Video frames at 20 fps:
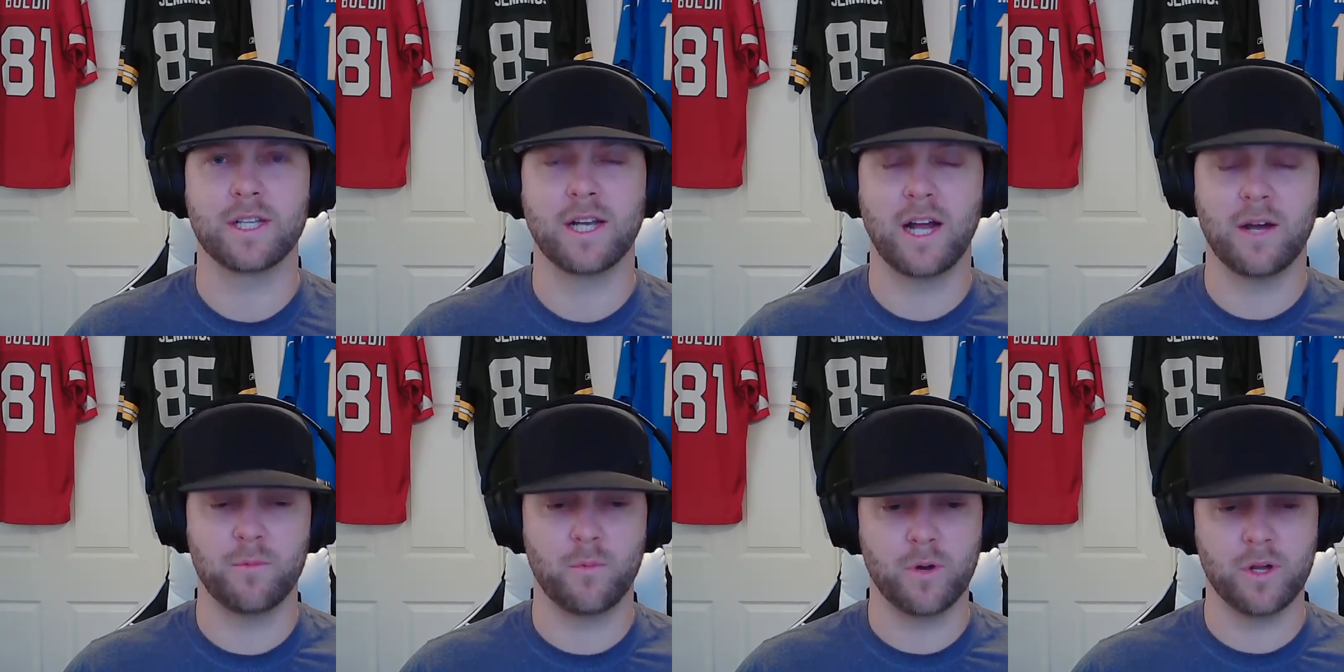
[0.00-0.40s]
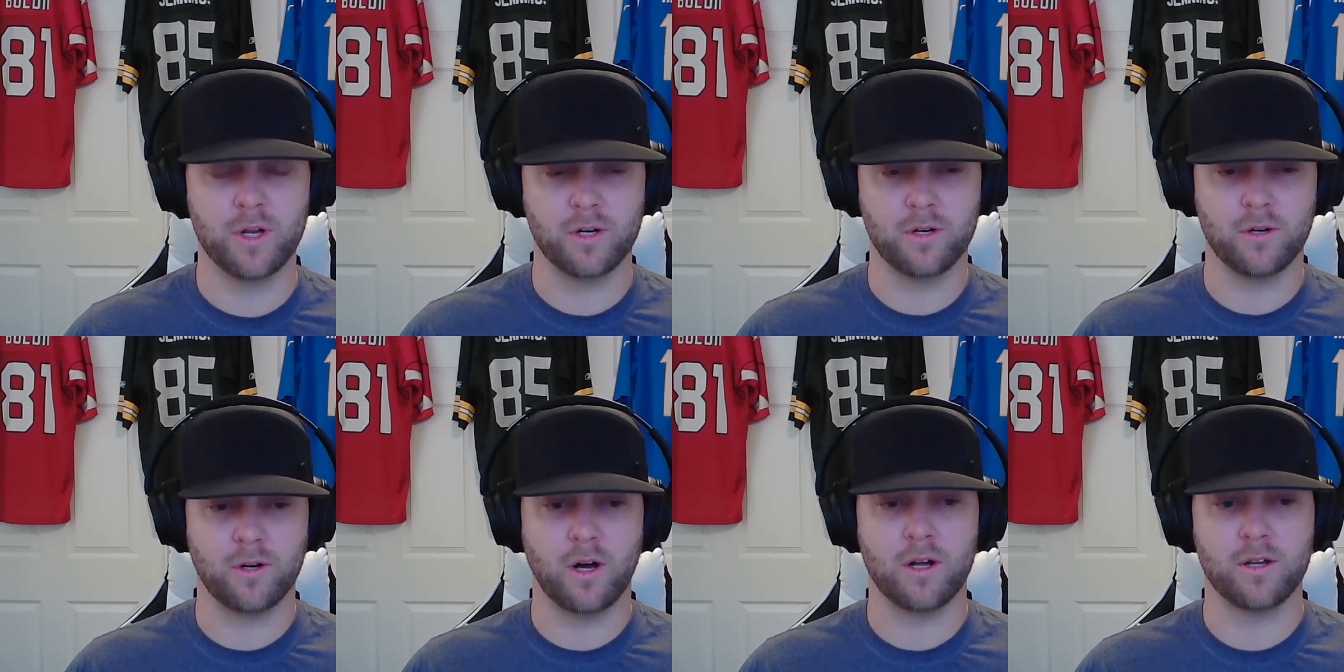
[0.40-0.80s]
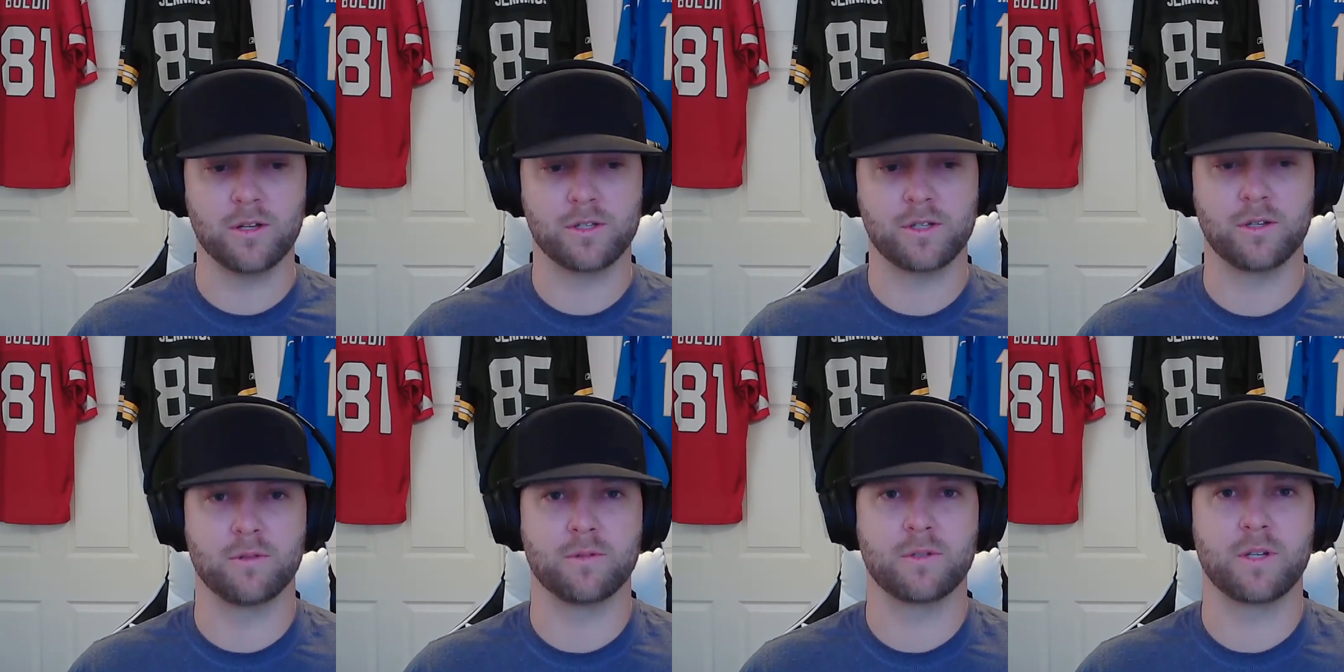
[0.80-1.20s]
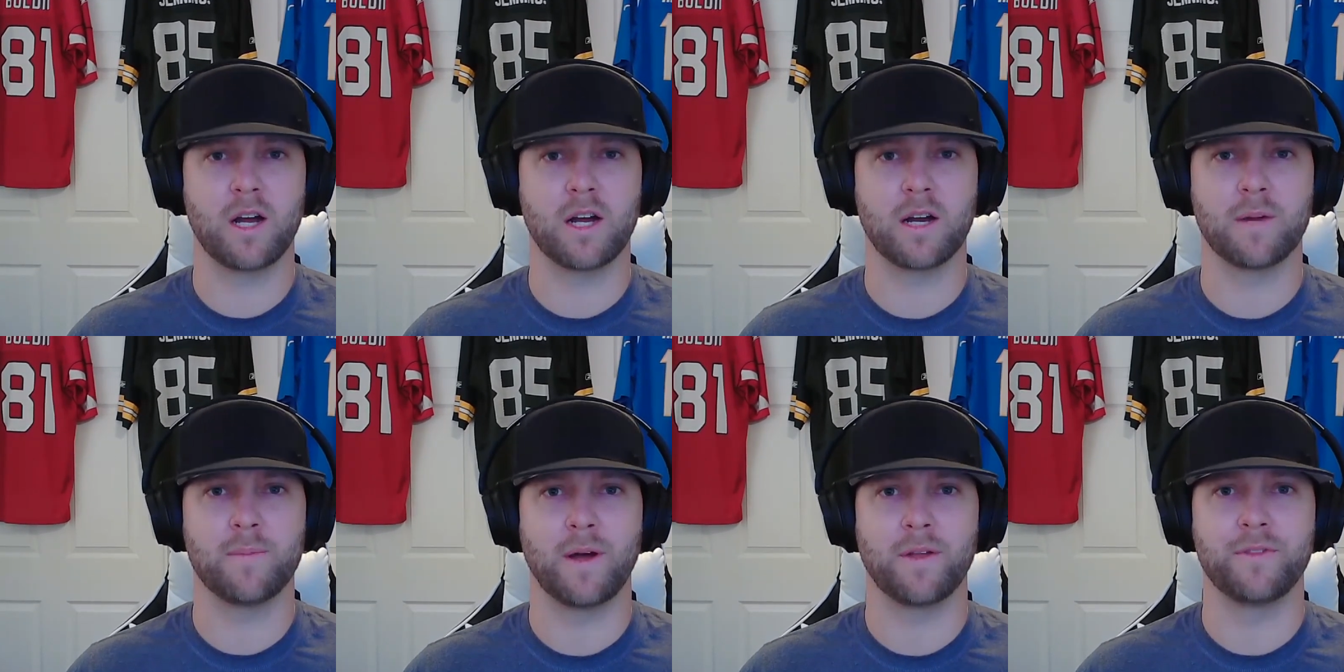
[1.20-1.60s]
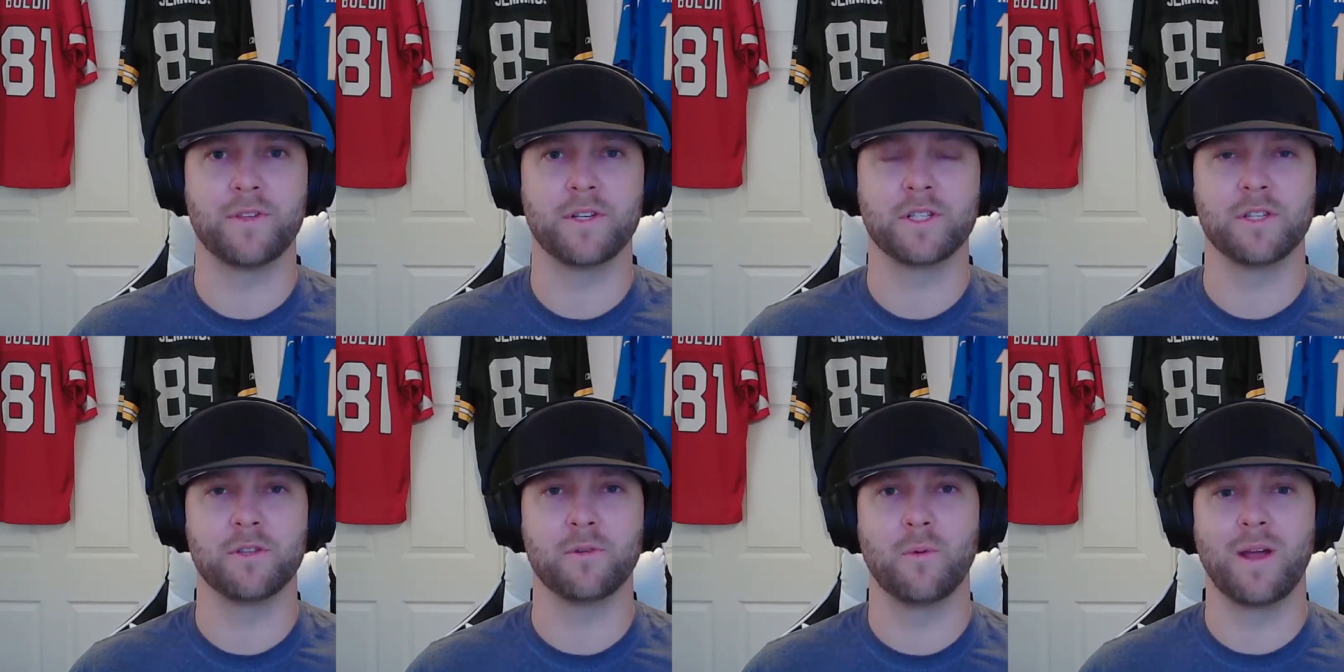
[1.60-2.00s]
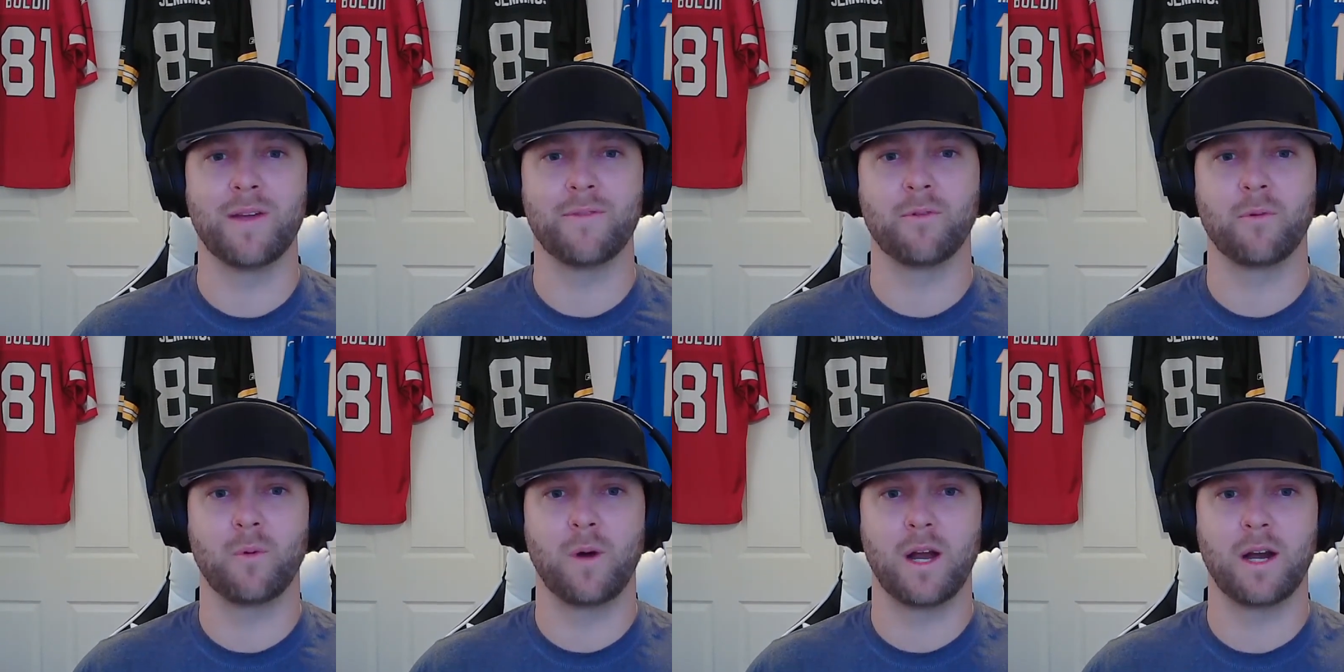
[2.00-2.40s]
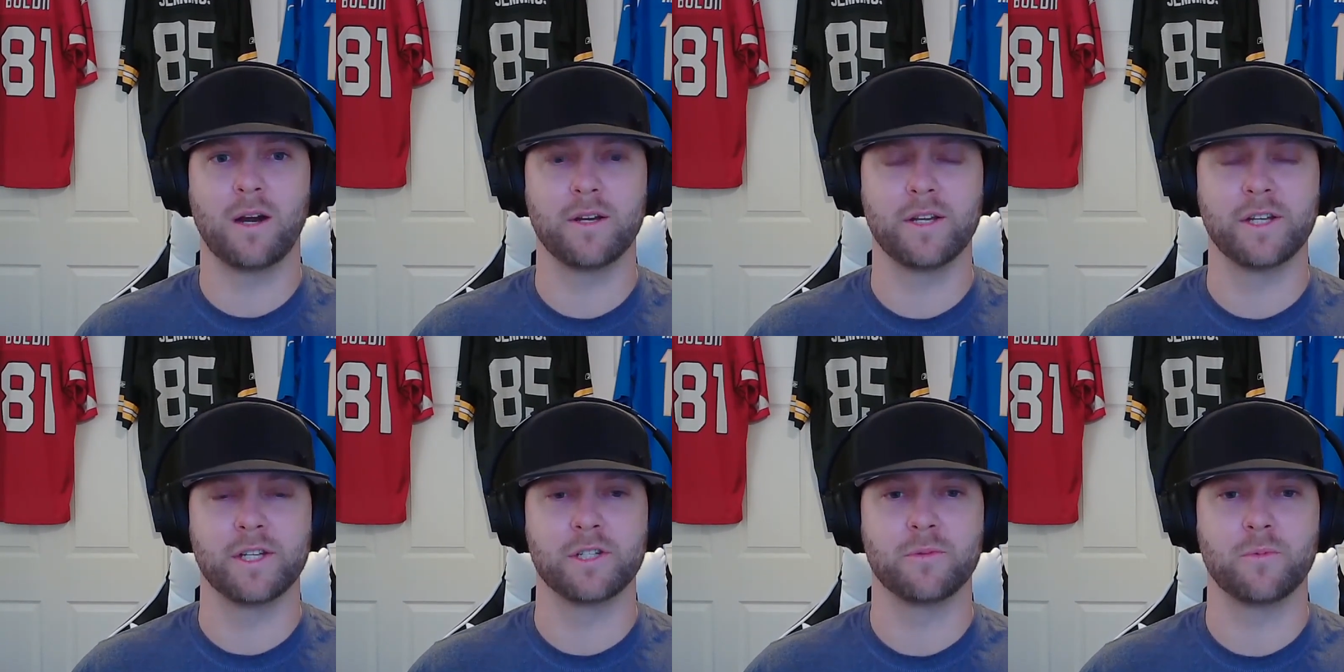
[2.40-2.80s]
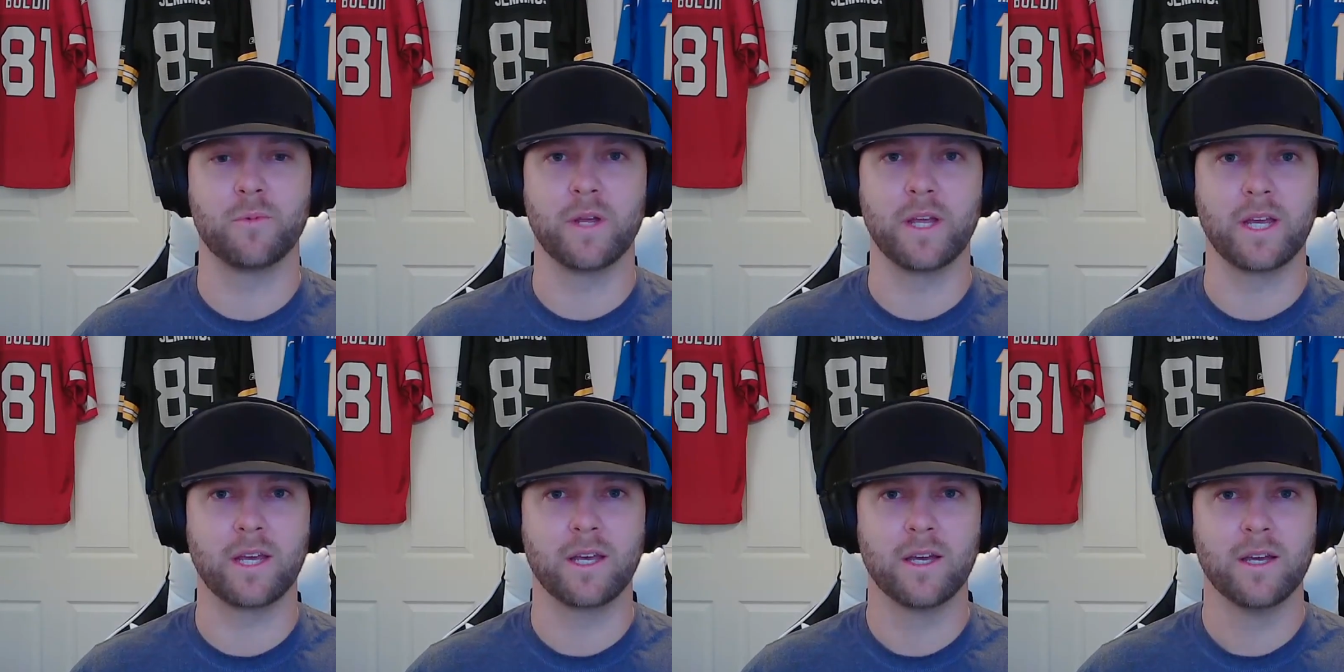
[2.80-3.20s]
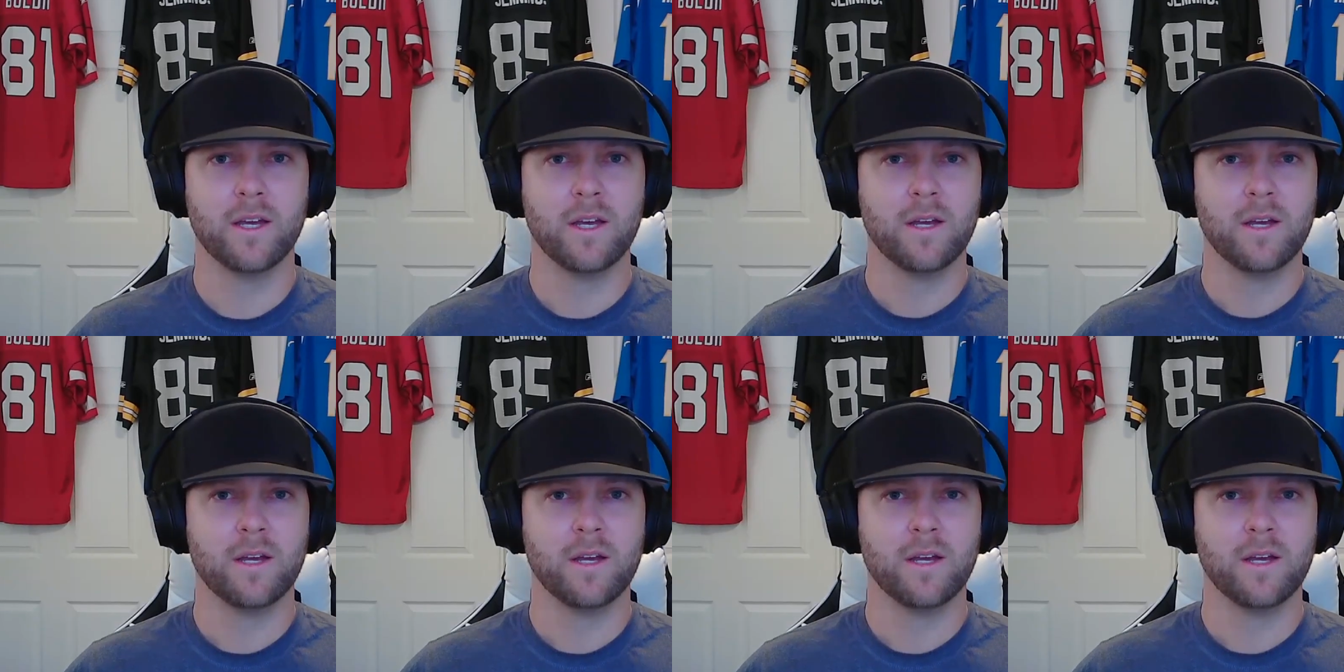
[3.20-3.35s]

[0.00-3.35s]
and I will also talk about this in the waiver wire each week